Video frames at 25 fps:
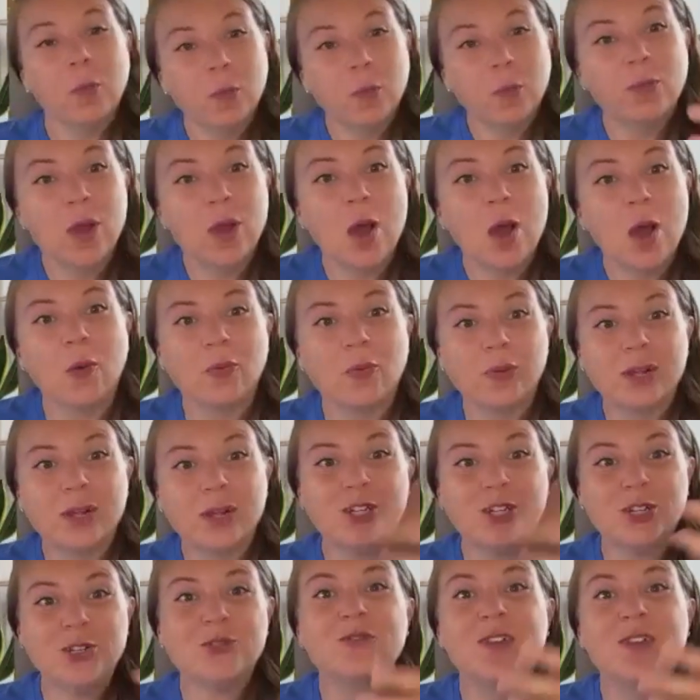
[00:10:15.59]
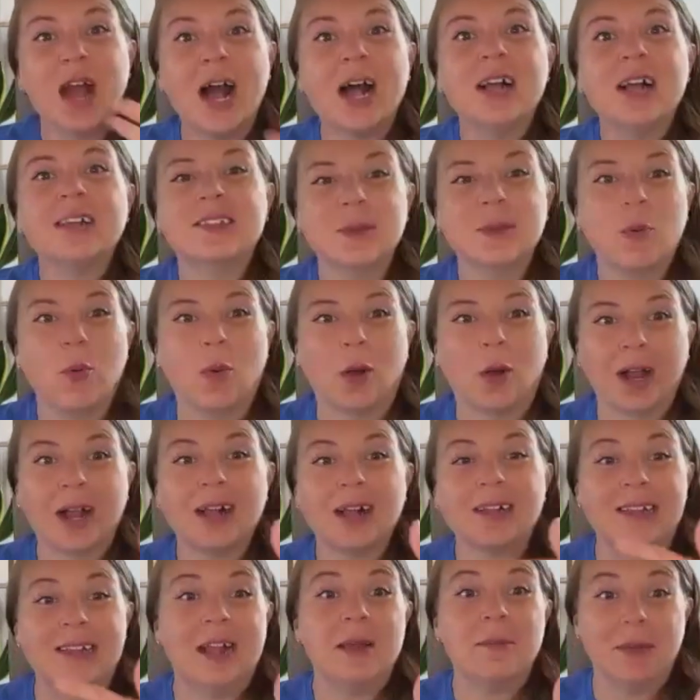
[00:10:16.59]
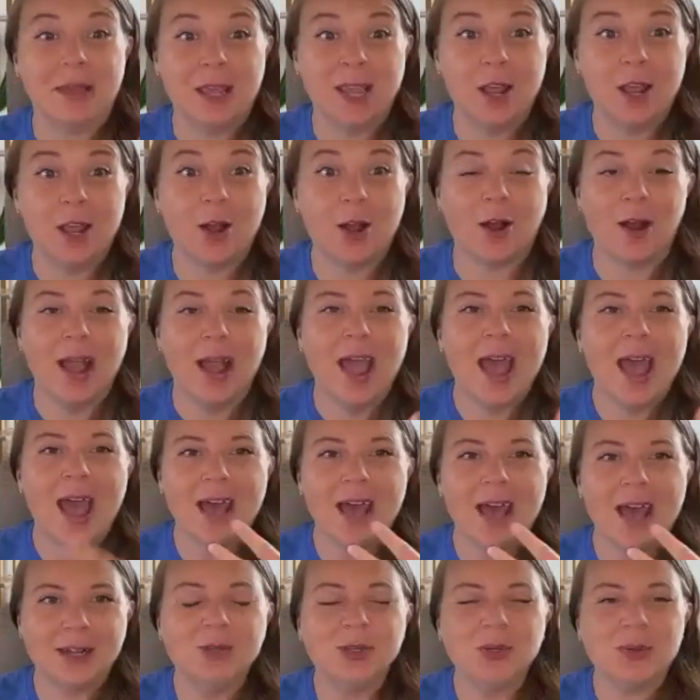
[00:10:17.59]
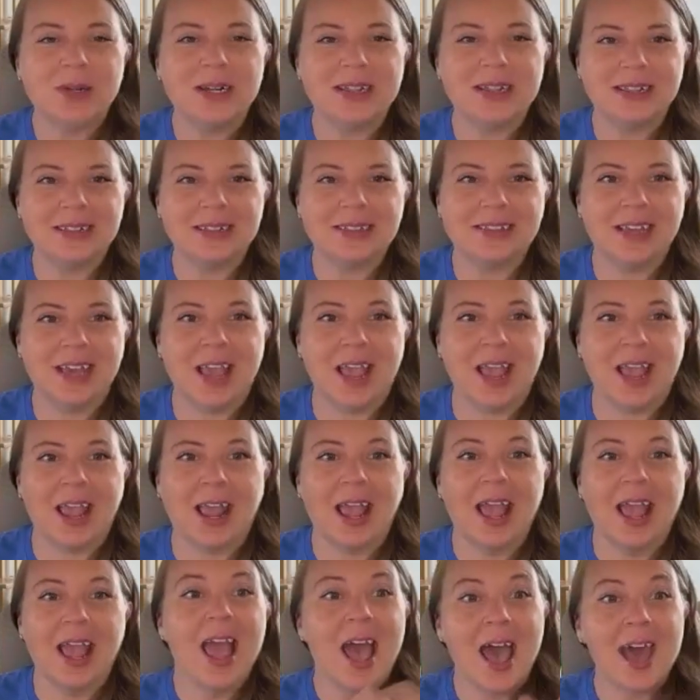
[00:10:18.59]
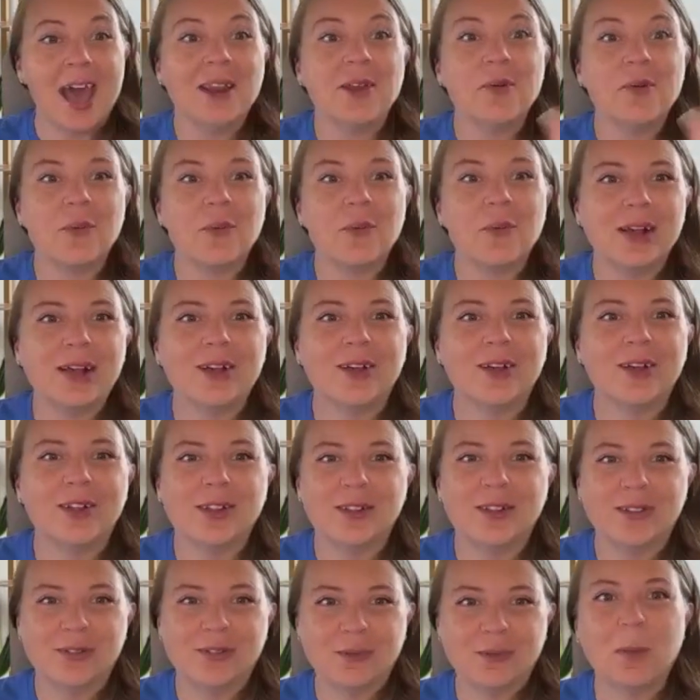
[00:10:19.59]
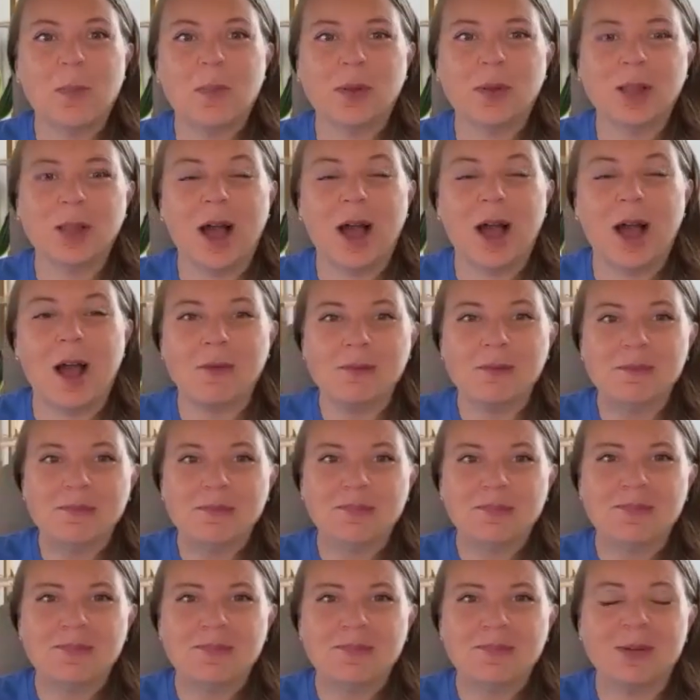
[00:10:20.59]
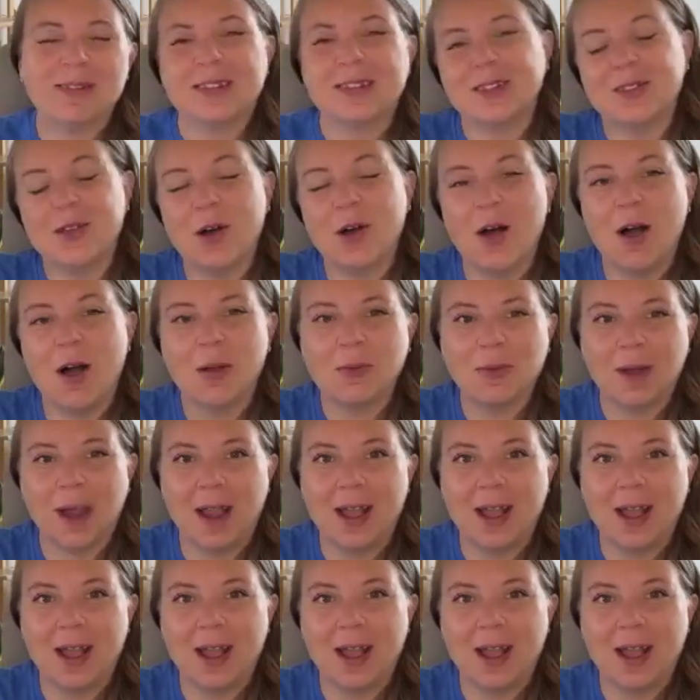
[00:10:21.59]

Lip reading: No, because you've got support because I'm here and I'm doing this thing and it will ripple out. That was a long.